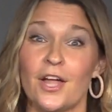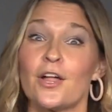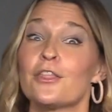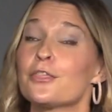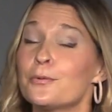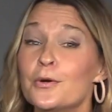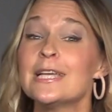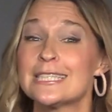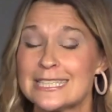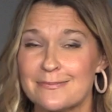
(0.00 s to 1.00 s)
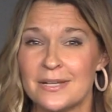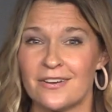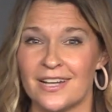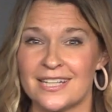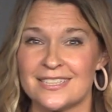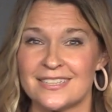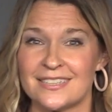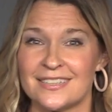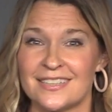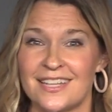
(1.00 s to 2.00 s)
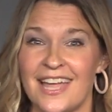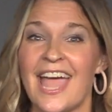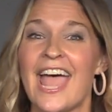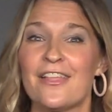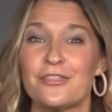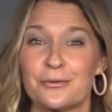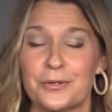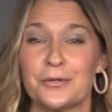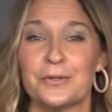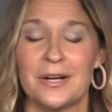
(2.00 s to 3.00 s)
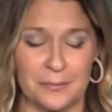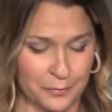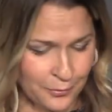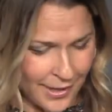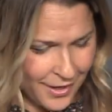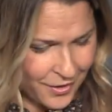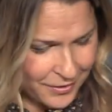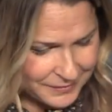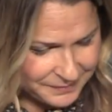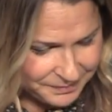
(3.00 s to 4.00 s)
through his spirit, and through prayer,